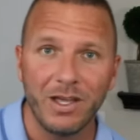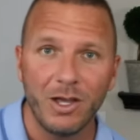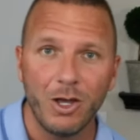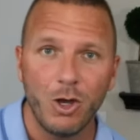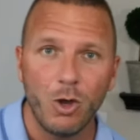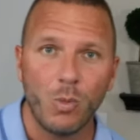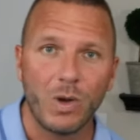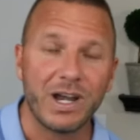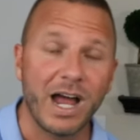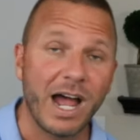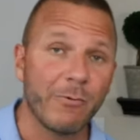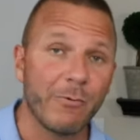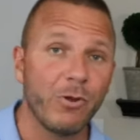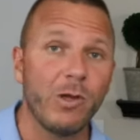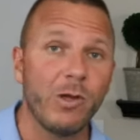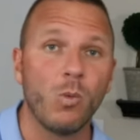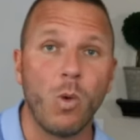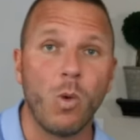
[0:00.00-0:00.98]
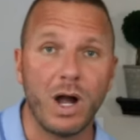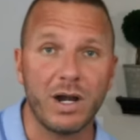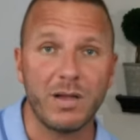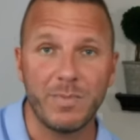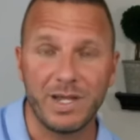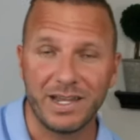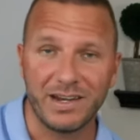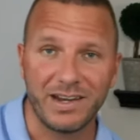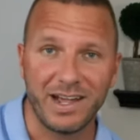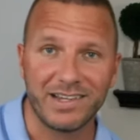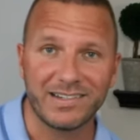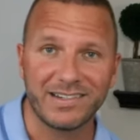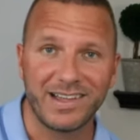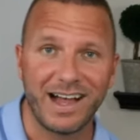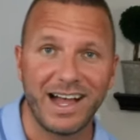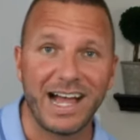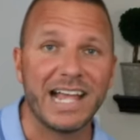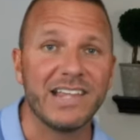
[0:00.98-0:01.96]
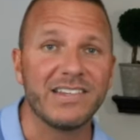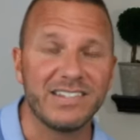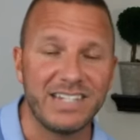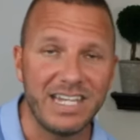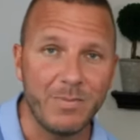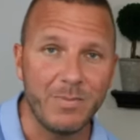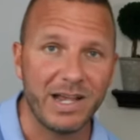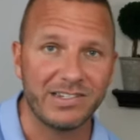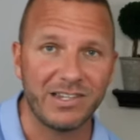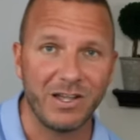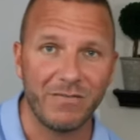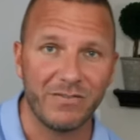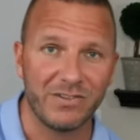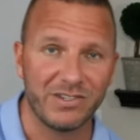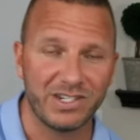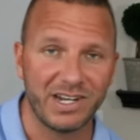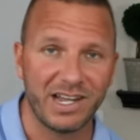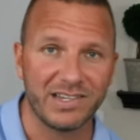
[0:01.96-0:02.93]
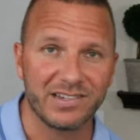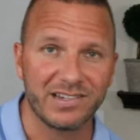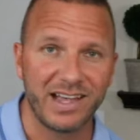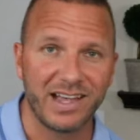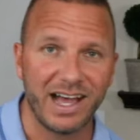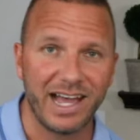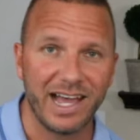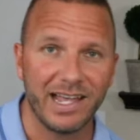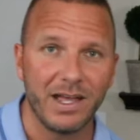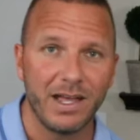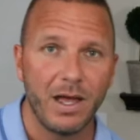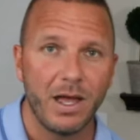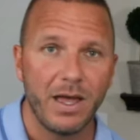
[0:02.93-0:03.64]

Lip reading: When I really want to be a nice guy, I see myself as a nice guy.